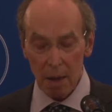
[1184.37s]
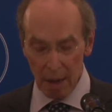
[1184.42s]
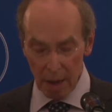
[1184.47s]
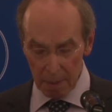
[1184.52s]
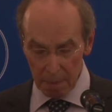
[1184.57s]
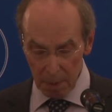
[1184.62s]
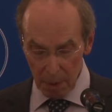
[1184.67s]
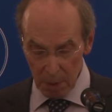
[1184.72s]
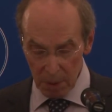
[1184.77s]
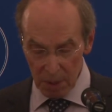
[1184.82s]

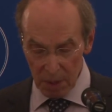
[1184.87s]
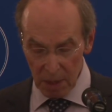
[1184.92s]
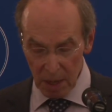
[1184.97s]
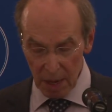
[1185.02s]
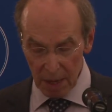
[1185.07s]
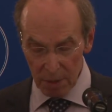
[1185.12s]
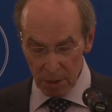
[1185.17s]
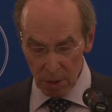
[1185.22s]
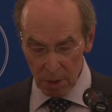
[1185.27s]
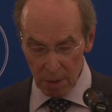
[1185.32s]
and both
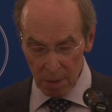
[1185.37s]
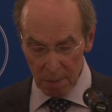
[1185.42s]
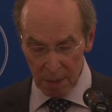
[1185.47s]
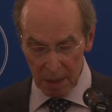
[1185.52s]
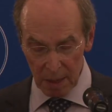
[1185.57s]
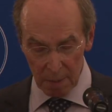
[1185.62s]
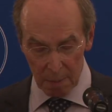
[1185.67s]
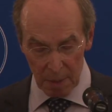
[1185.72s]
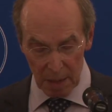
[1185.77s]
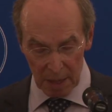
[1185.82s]
sides are
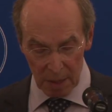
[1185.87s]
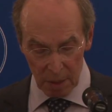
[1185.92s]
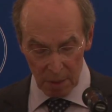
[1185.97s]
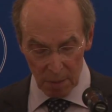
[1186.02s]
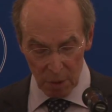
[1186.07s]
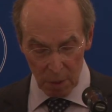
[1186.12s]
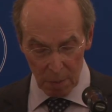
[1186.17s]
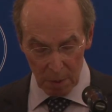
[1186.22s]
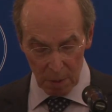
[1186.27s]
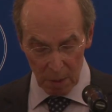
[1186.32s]
committing massive
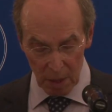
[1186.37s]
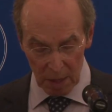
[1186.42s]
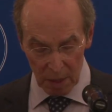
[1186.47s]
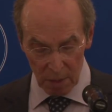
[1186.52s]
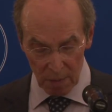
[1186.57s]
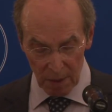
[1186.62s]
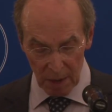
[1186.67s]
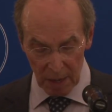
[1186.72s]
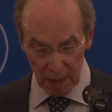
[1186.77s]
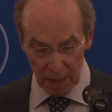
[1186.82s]
human
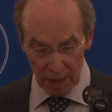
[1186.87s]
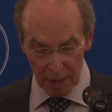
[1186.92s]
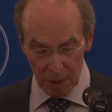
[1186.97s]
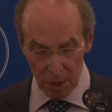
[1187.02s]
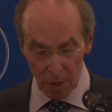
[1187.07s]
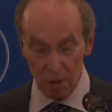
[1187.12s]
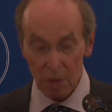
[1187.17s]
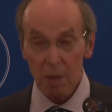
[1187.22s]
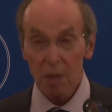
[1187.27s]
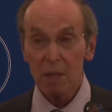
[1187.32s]
rights
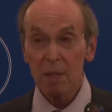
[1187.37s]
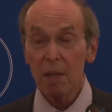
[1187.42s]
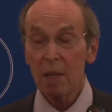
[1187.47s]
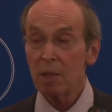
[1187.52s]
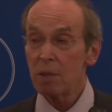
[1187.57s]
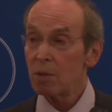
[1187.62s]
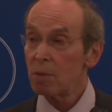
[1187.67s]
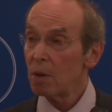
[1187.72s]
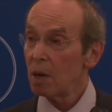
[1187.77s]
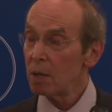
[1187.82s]
violations as they
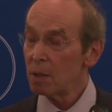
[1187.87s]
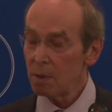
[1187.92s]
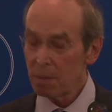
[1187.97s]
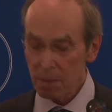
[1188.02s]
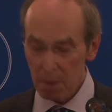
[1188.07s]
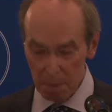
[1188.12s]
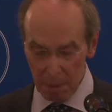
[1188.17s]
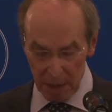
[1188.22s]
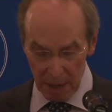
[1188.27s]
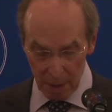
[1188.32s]
struggle
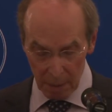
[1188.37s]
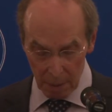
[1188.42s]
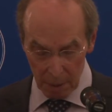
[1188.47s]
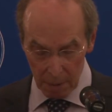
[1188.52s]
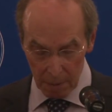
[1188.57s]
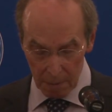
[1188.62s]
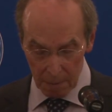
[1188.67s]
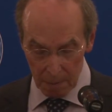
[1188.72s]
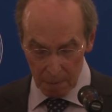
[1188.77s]
for power.